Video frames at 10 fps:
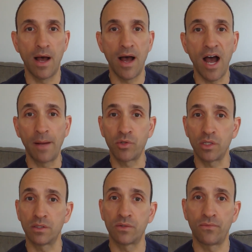
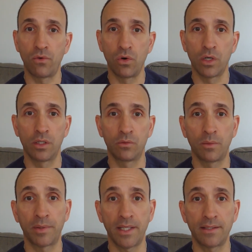options for
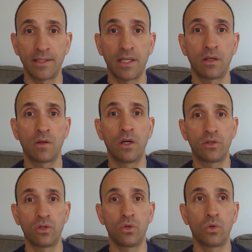replacing a
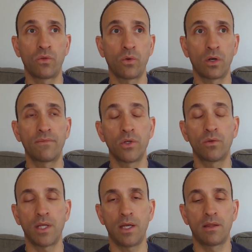tooth or a few
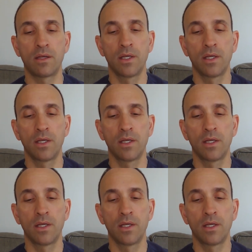teeth.